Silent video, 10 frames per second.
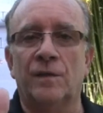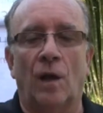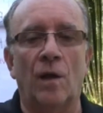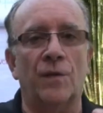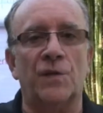
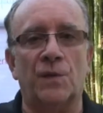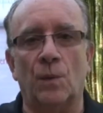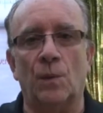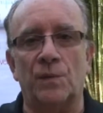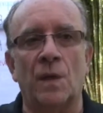other
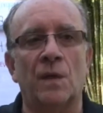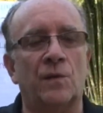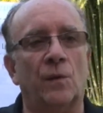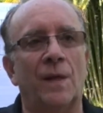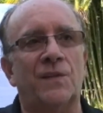schools.
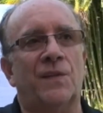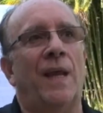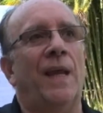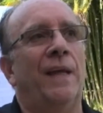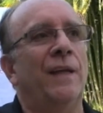So let's
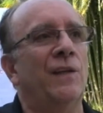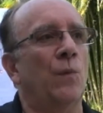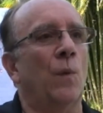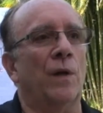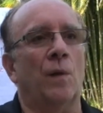say each
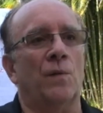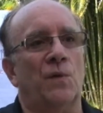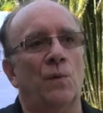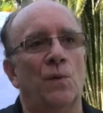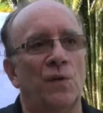one of those
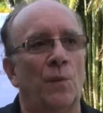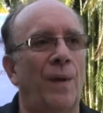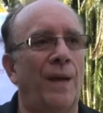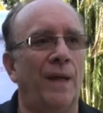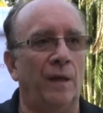schools are
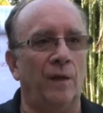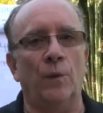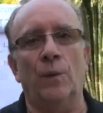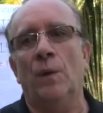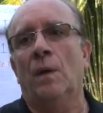paying
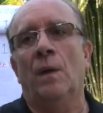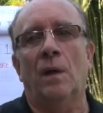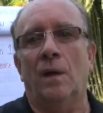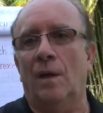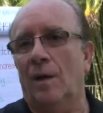you
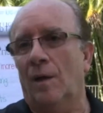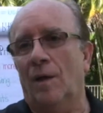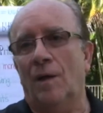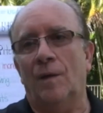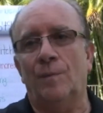
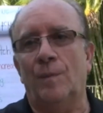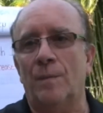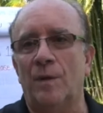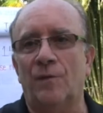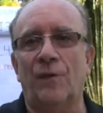
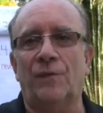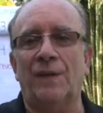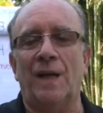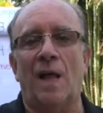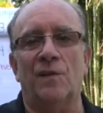maybe
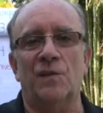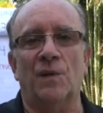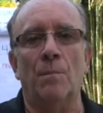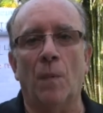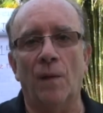$50 a
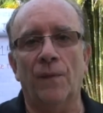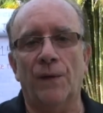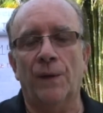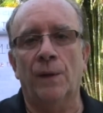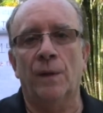month
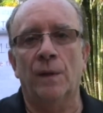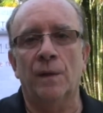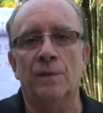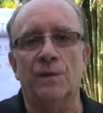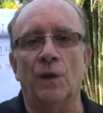
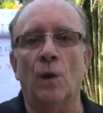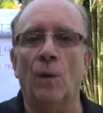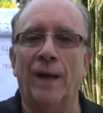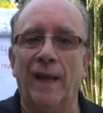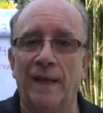to go
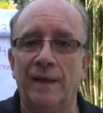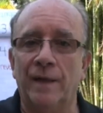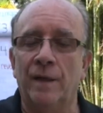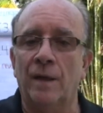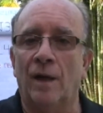ahead
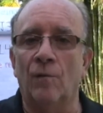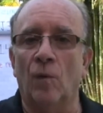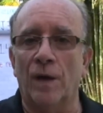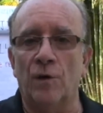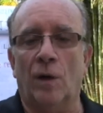and
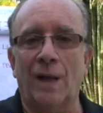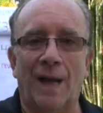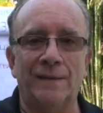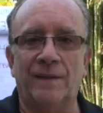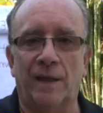rent your
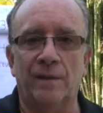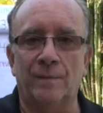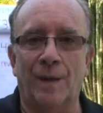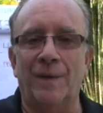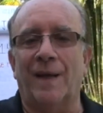content.
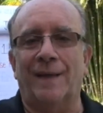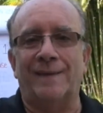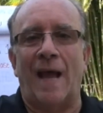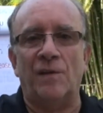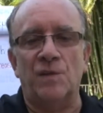Maybe you got
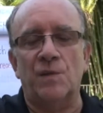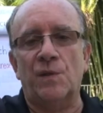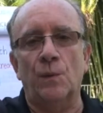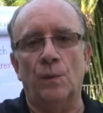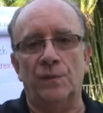1,000
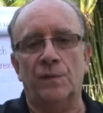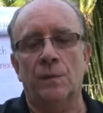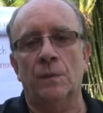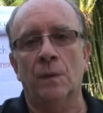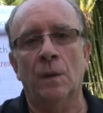schools,
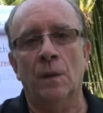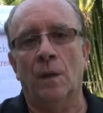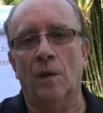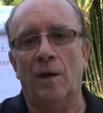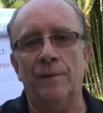
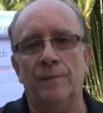all right,